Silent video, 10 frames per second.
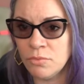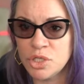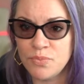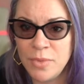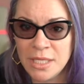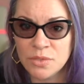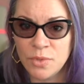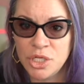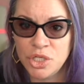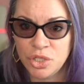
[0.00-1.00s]
which means
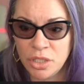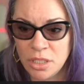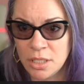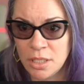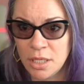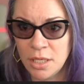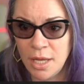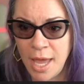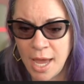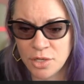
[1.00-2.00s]
we should
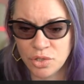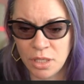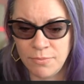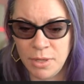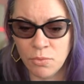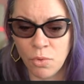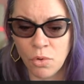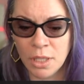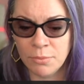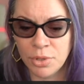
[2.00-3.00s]
actually be
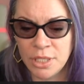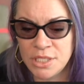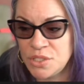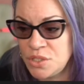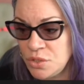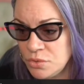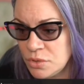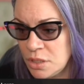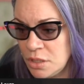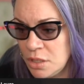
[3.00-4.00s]
rolling pretty
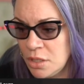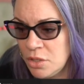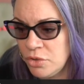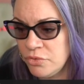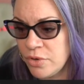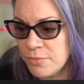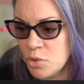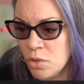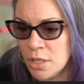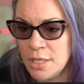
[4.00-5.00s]
soon from
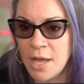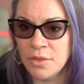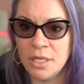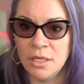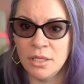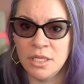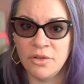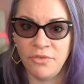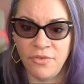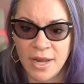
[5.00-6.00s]
court now that the
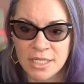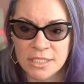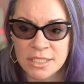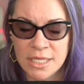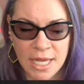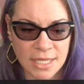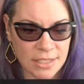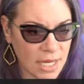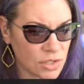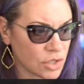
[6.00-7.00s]
defendant has
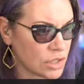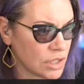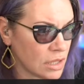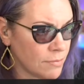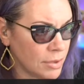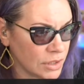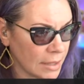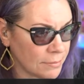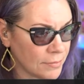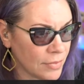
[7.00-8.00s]
entered the
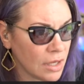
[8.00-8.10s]
building.